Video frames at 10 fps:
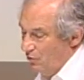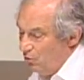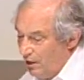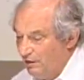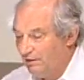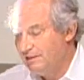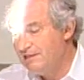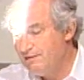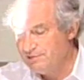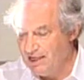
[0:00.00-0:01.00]
Well, it
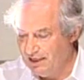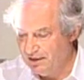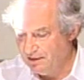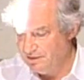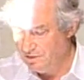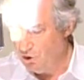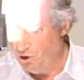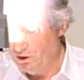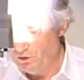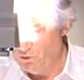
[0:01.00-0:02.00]
seems like a
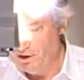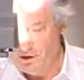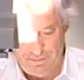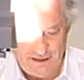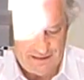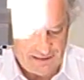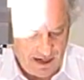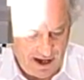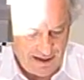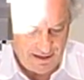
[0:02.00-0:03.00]
tall order, but it's
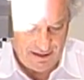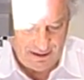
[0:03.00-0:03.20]
not.